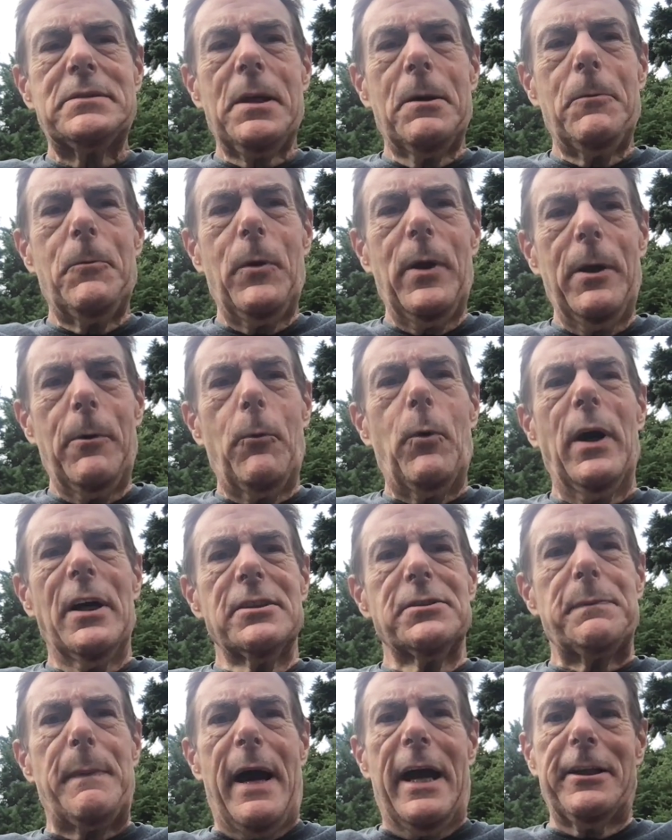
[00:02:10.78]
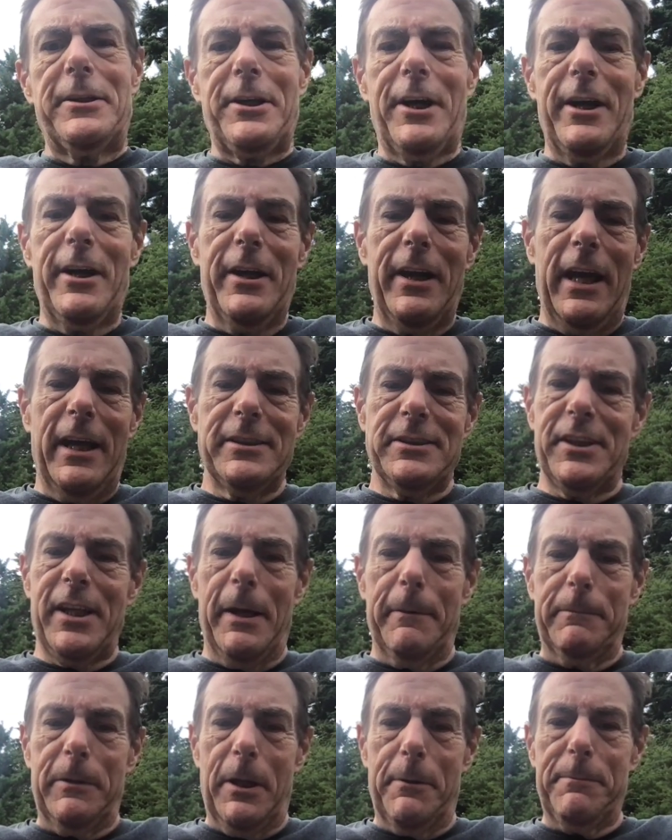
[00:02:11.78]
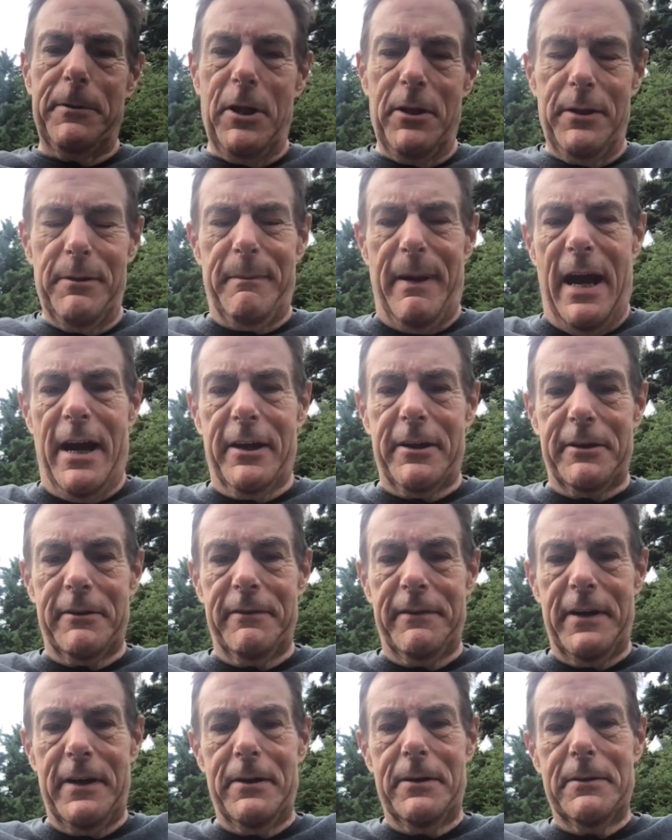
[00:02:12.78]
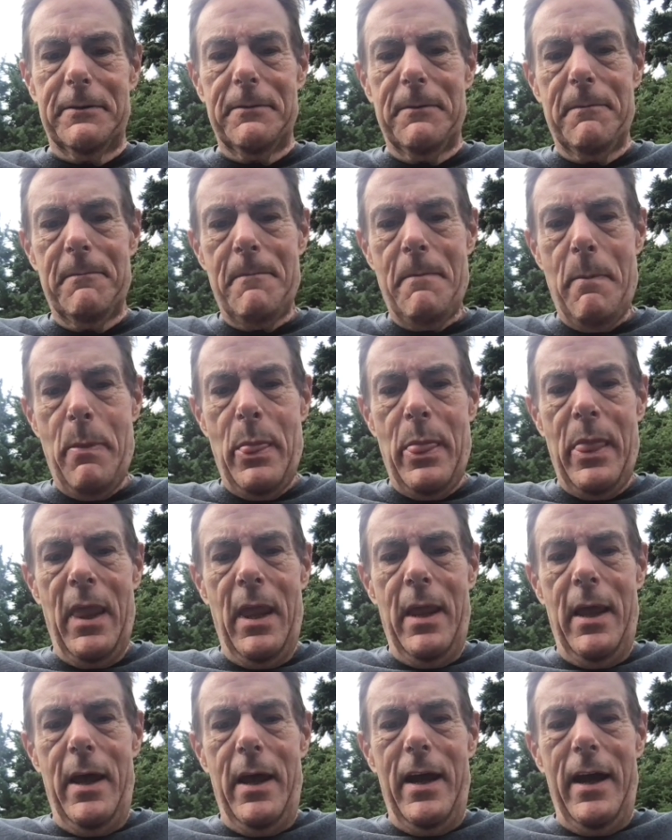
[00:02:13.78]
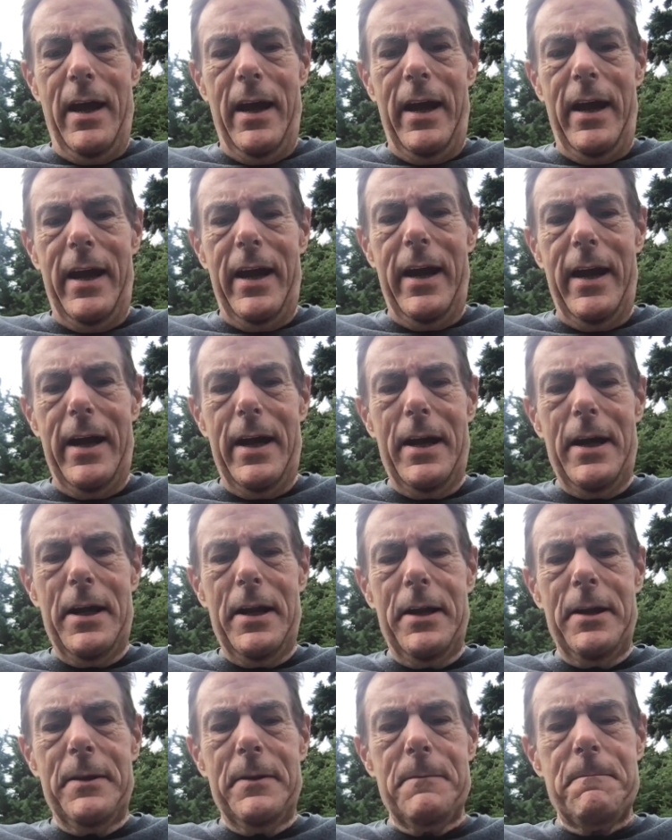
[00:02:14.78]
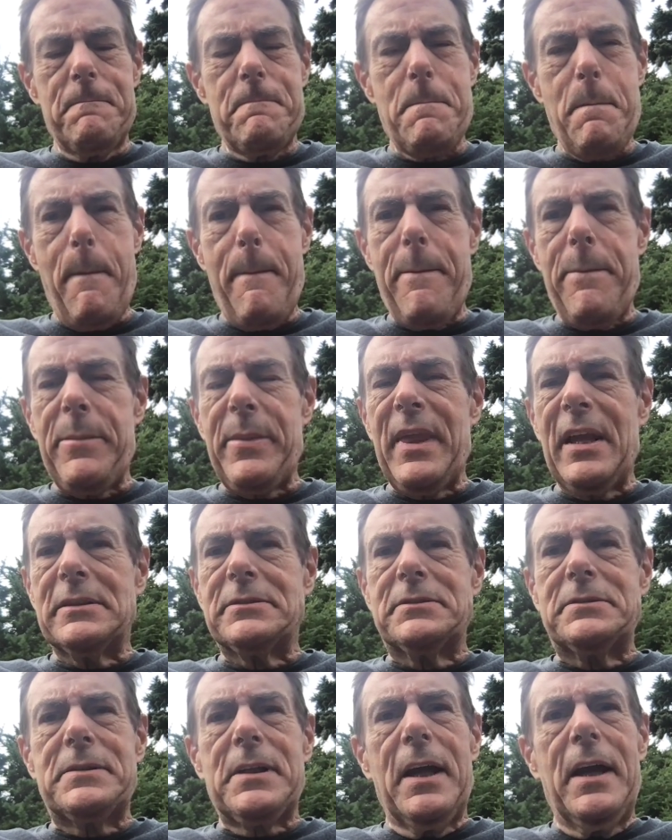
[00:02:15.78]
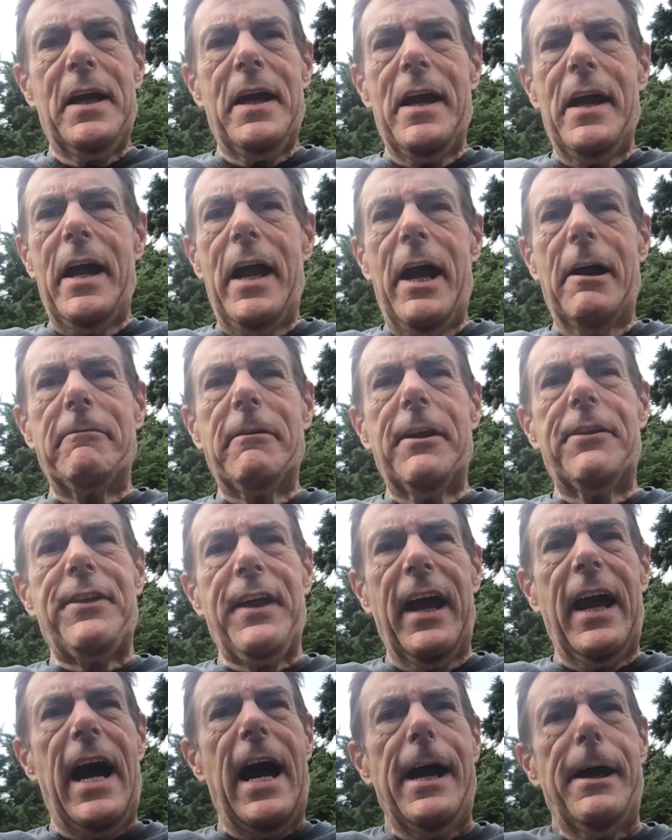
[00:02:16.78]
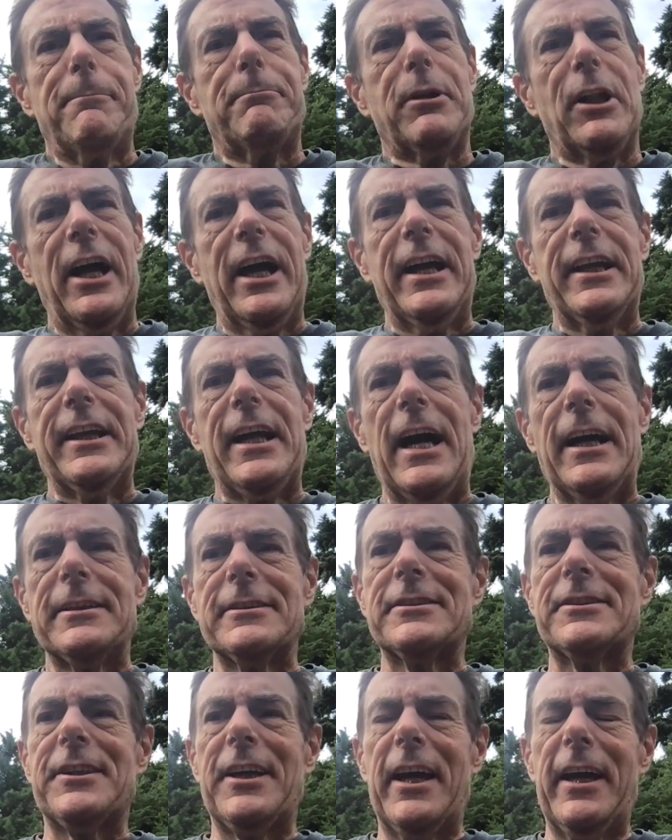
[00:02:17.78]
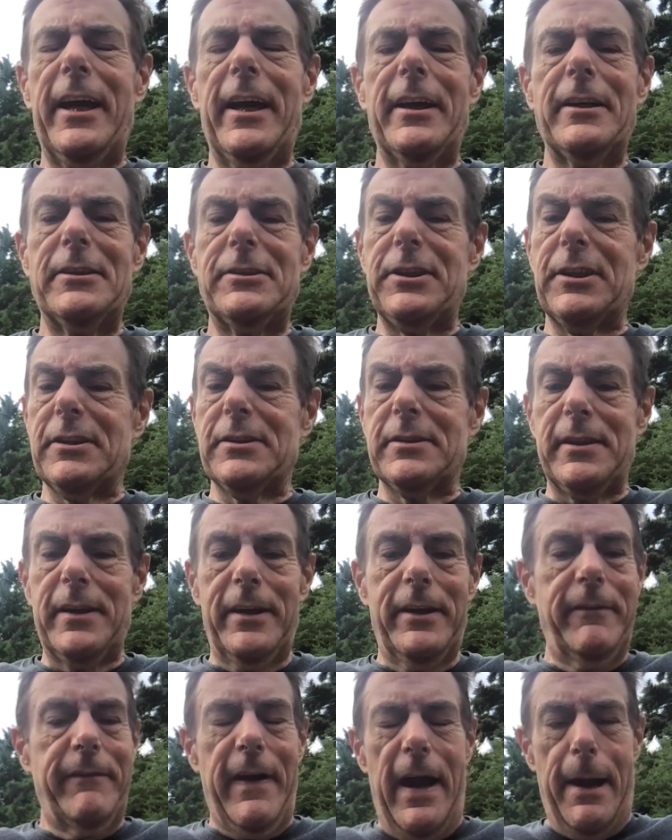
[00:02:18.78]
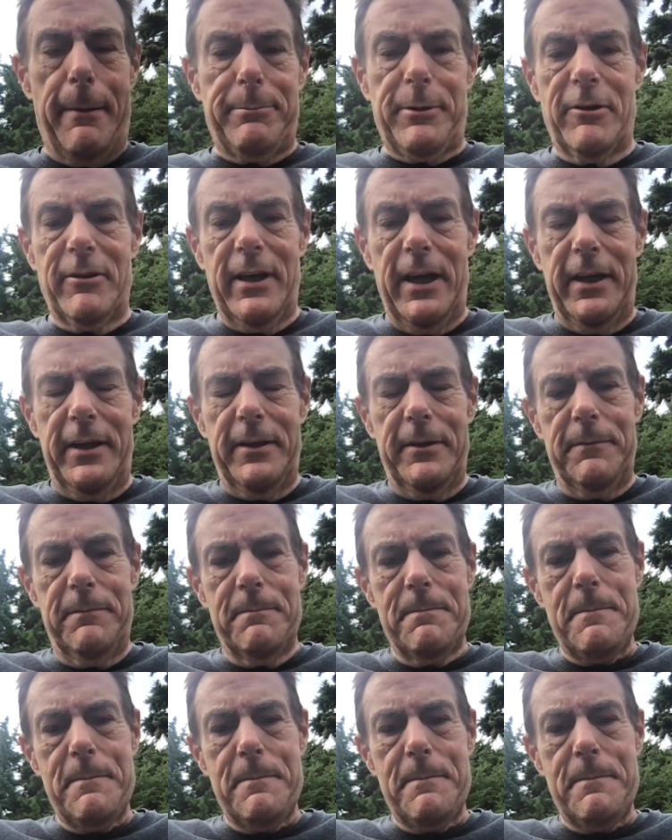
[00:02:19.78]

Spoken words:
when it was my turn, I stepped up to the microphone, and everything I had planned on saying just evaporated.